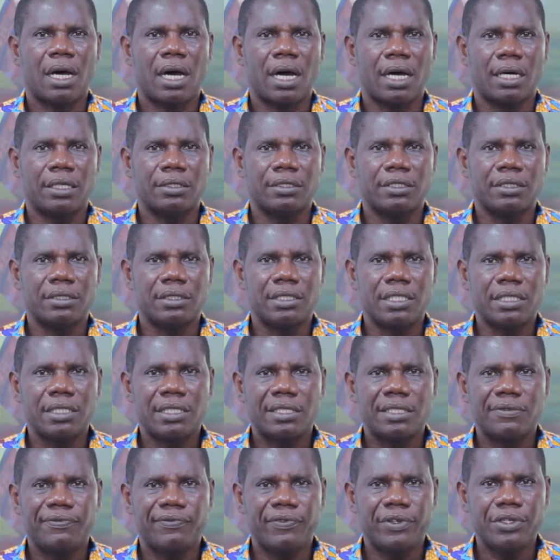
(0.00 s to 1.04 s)
And
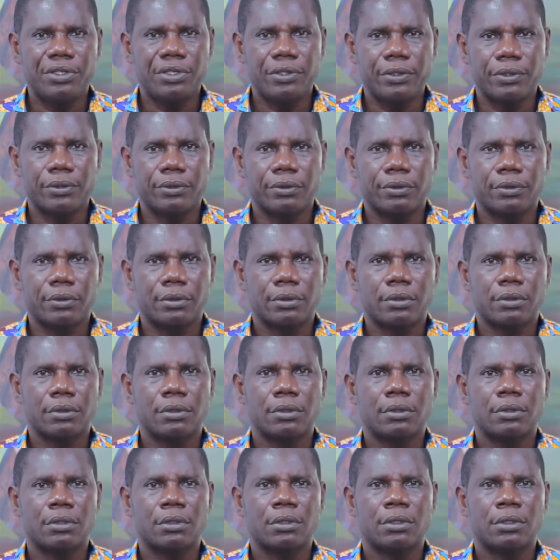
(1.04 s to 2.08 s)
this video
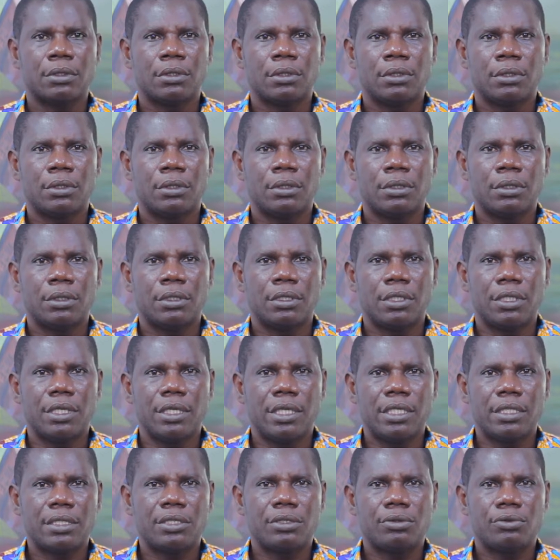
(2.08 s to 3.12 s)

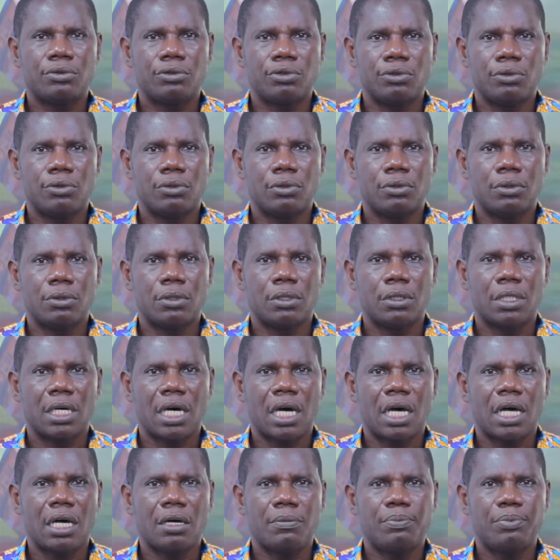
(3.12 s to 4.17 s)
is to
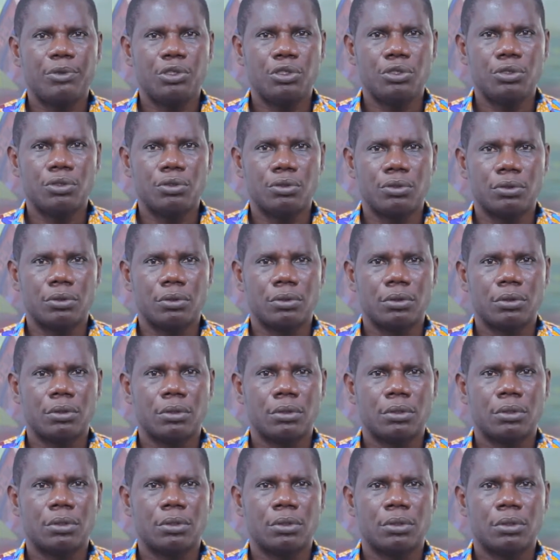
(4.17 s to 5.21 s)
help you
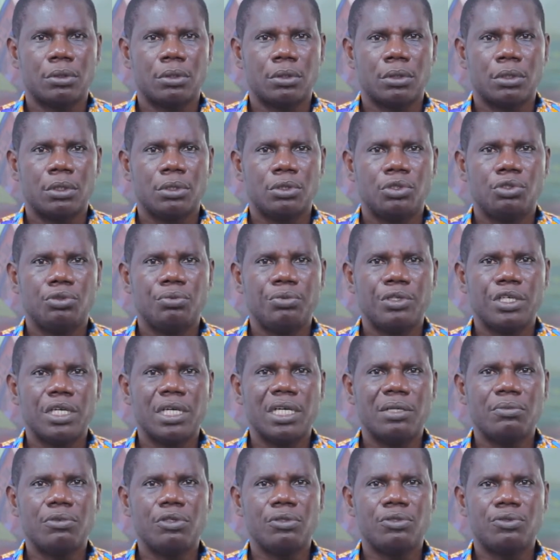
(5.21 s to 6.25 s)
to be
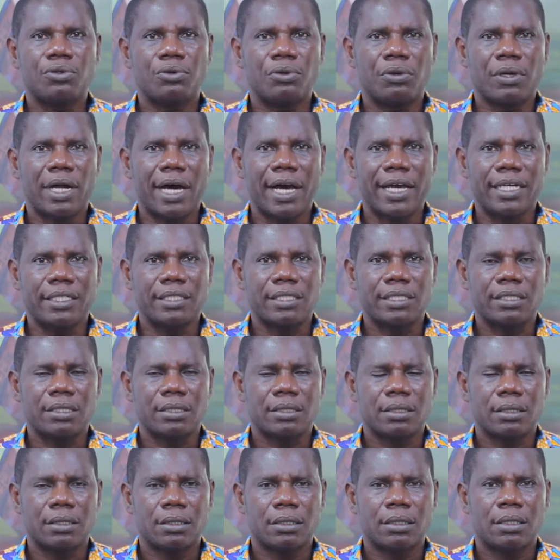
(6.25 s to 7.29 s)
able to write
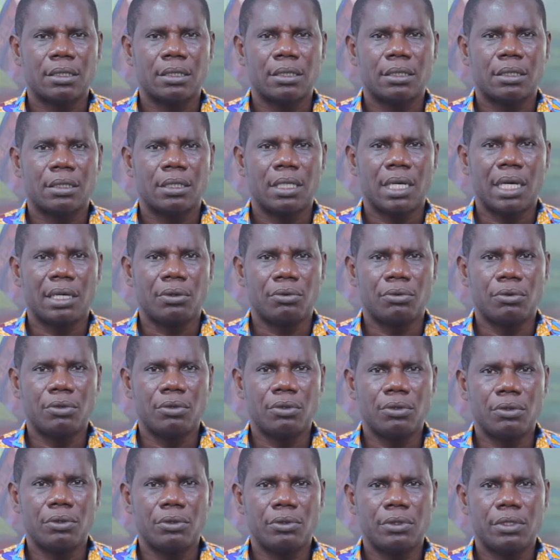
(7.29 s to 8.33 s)
a
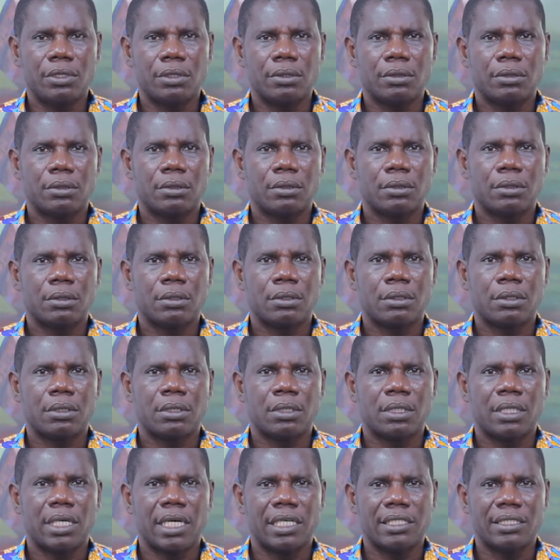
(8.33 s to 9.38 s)
good
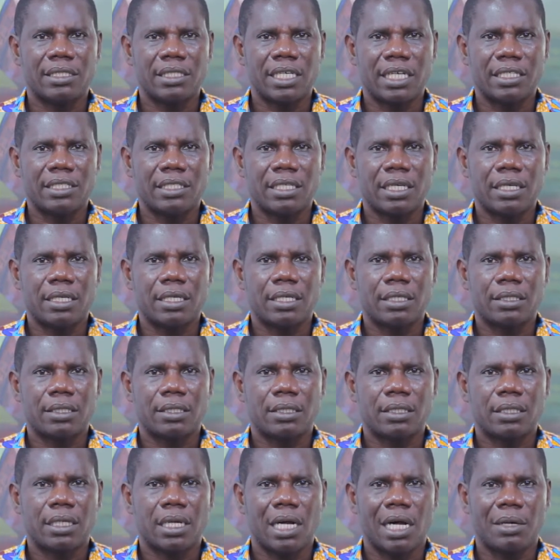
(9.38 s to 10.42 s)
aesthetic
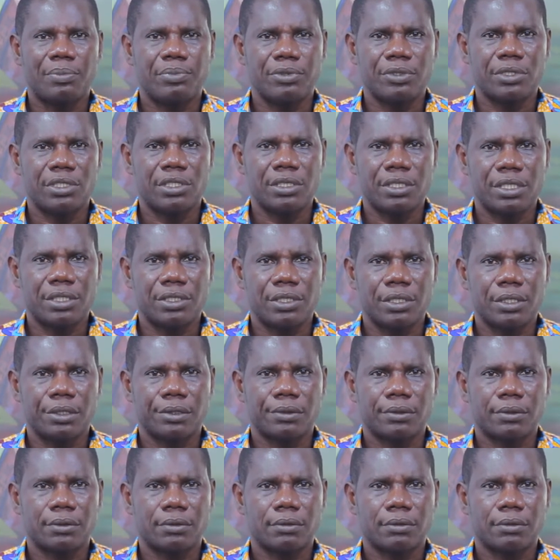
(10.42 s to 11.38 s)
appreciation.